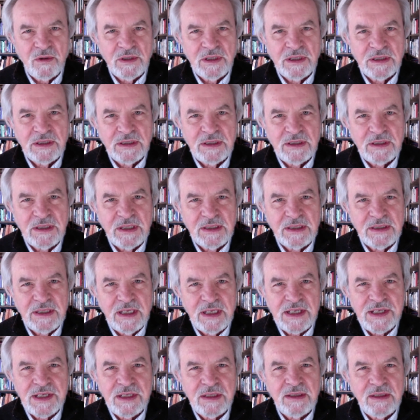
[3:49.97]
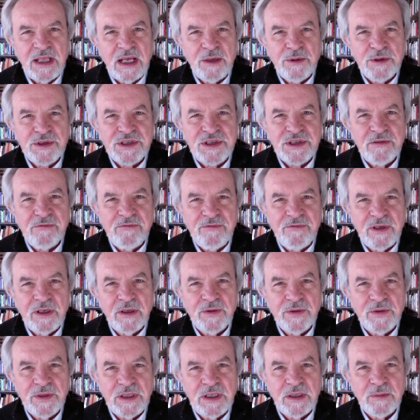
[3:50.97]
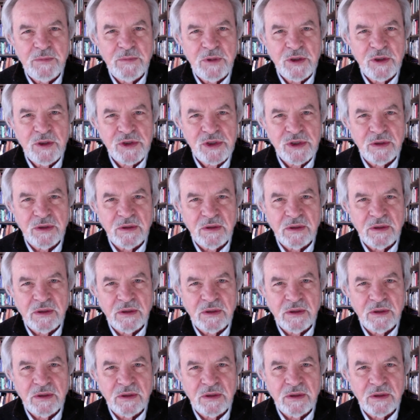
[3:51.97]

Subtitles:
It doesn't allow us to feel the emotion.